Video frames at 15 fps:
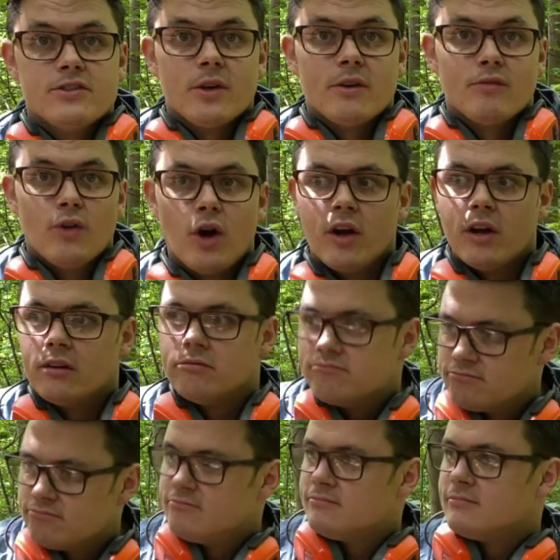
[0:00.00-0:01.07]
I've got
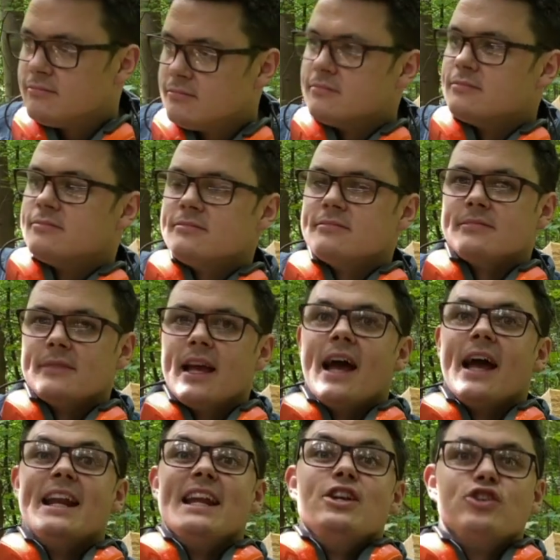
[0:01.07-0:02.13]
an
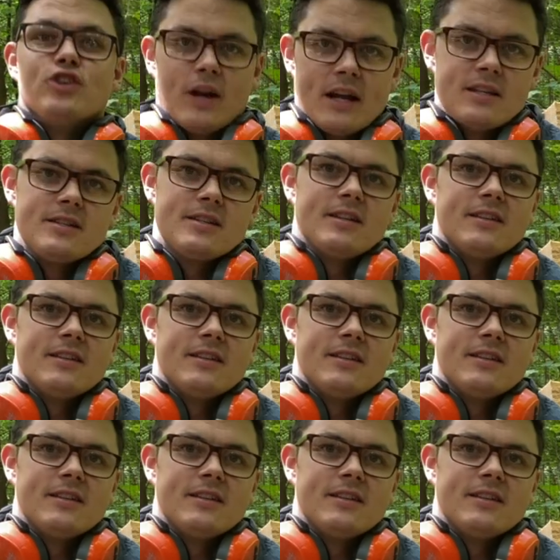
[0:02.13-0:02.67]
interest